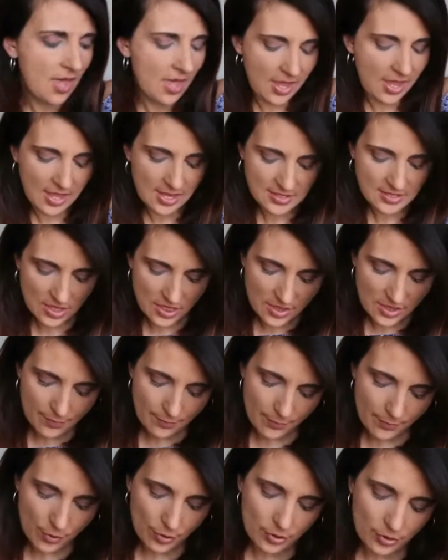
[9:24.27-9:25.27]
And the
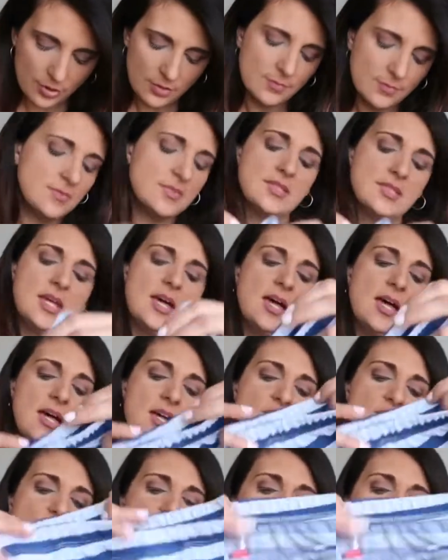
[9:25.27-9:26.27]
bottoms
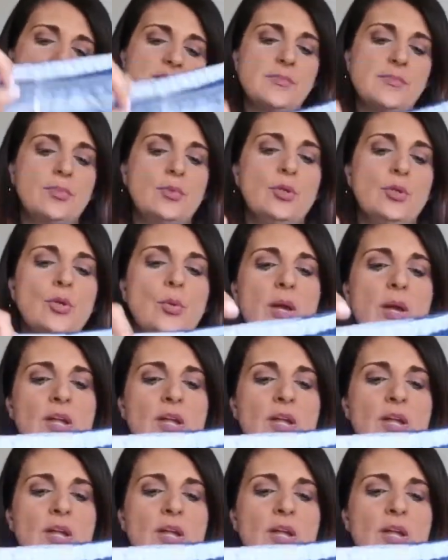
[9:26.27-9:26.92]
are just blue